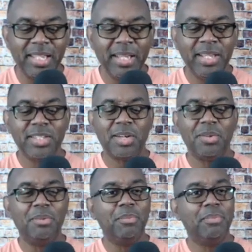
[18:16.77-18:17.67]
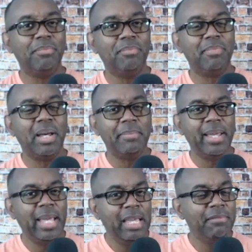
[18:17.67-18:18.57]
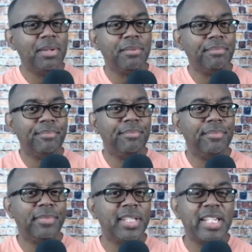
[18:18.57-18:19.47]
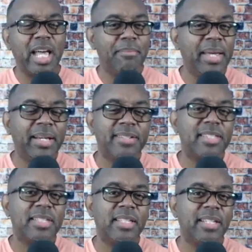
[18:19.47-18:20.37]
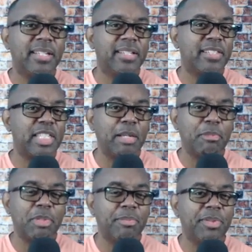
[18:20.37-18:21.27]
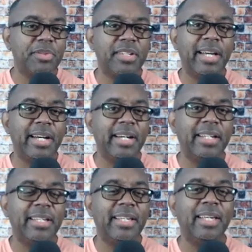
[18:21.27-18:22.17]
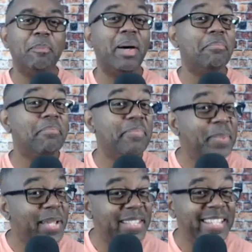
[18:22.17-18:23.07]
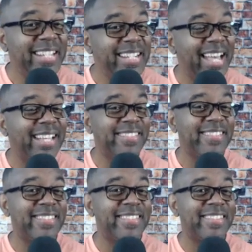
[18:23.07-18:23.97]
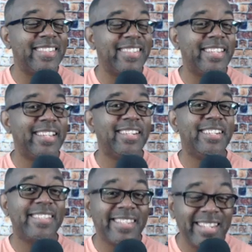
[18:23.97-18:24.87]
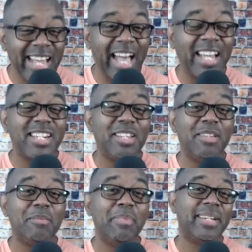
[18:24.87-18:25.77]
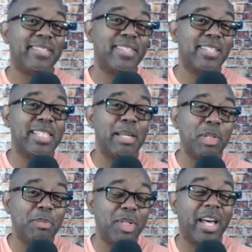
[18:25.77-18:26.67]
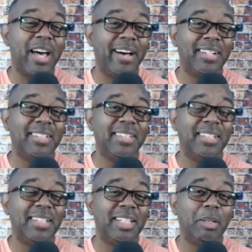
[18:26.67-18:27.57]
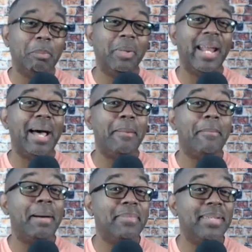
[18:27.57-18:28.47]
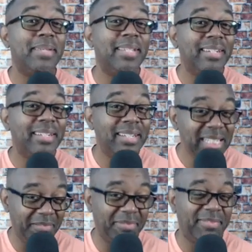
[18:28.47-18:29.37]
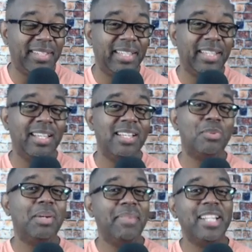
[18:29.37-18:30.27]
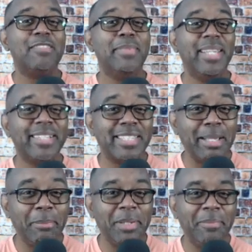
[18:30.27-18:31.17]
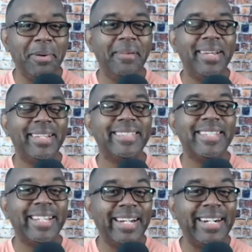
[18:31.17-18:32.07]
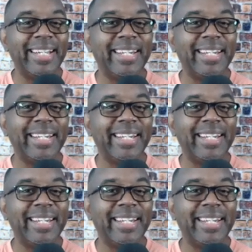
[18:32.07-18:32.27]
So, my behavior does not make us acceptable to God. My busyness does not make us acceptable to God. But my belief is what makes me acceptable to God.